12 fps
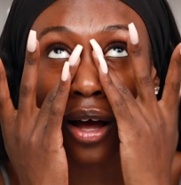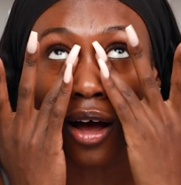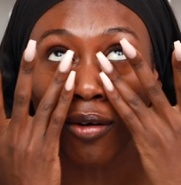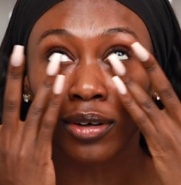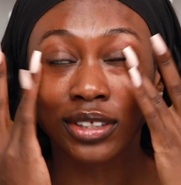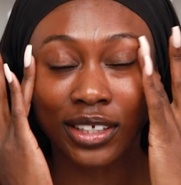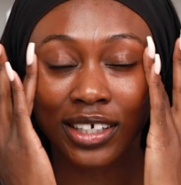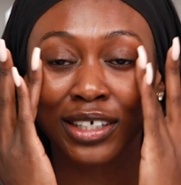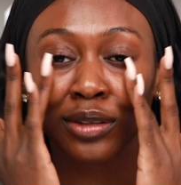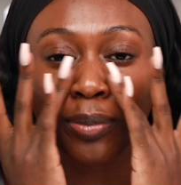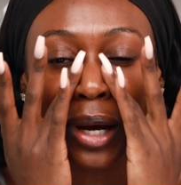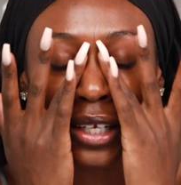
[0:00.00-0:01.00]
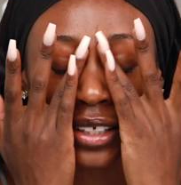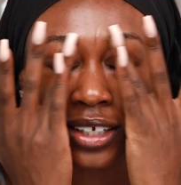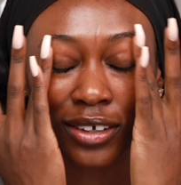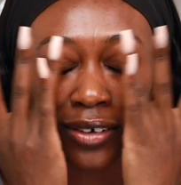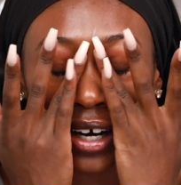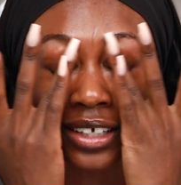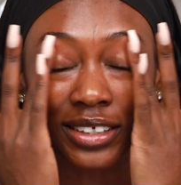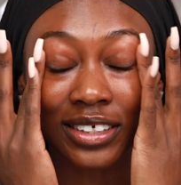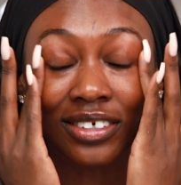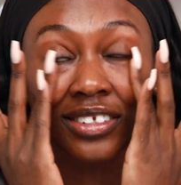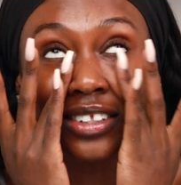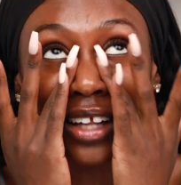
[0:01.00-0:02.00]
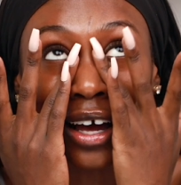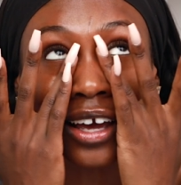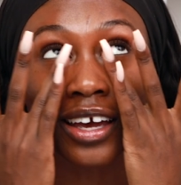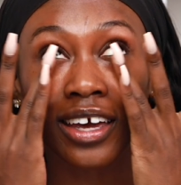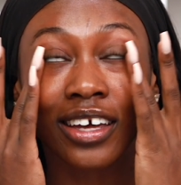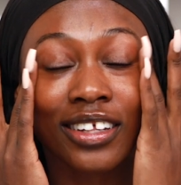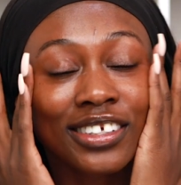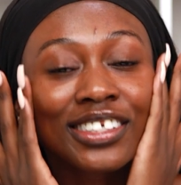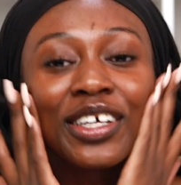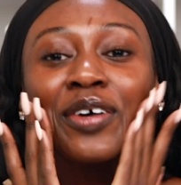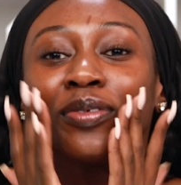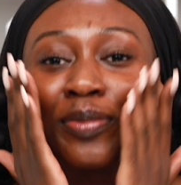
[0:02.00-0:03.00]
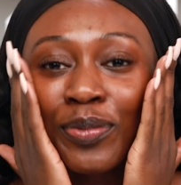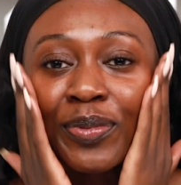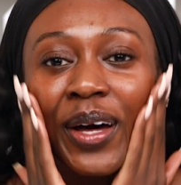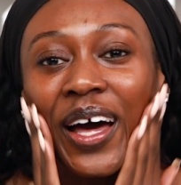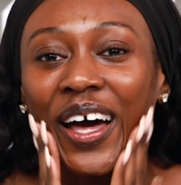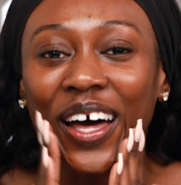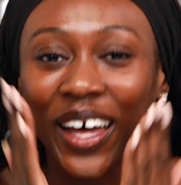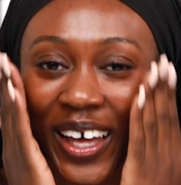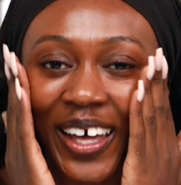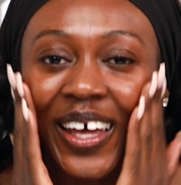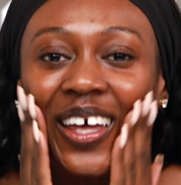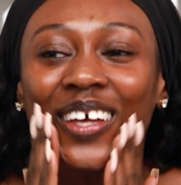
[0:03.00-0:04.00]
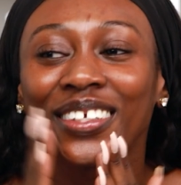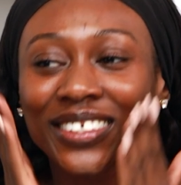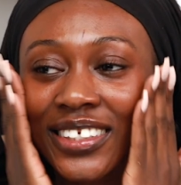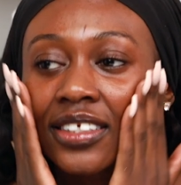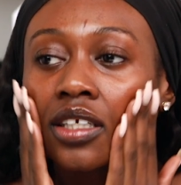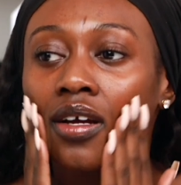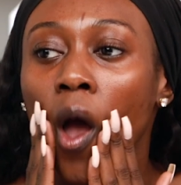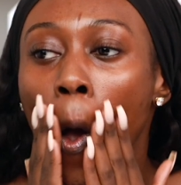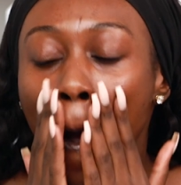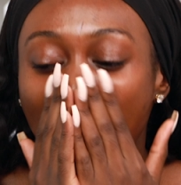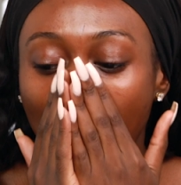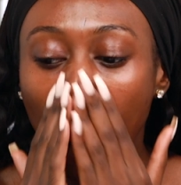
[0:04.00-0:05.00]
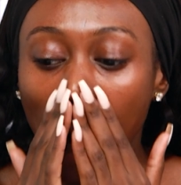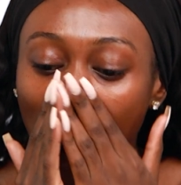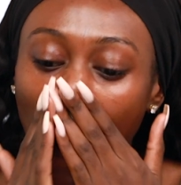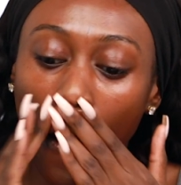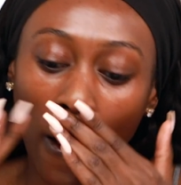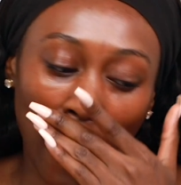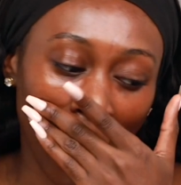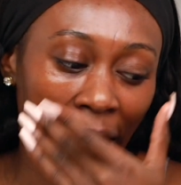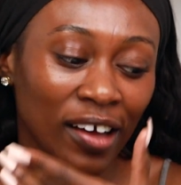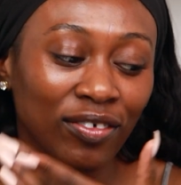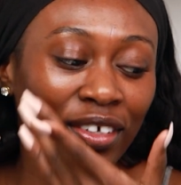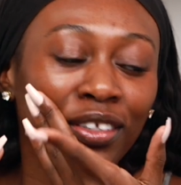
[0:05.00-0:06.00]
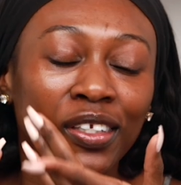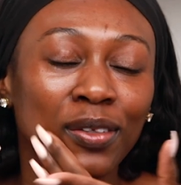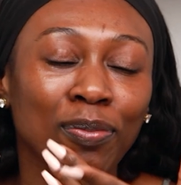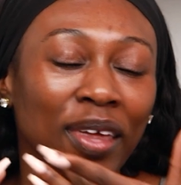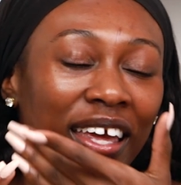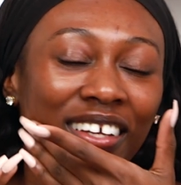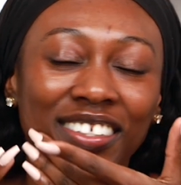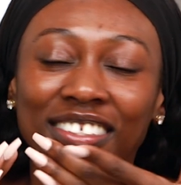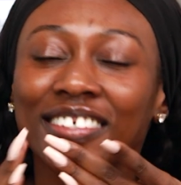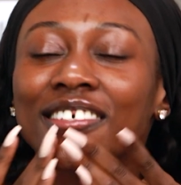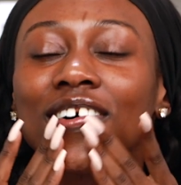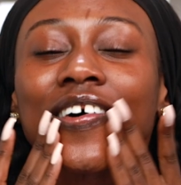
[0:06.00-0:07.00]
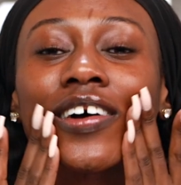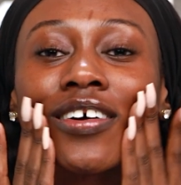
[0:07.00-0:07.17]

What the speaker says: I wasn't expecting you guys to like it so much. I feel special.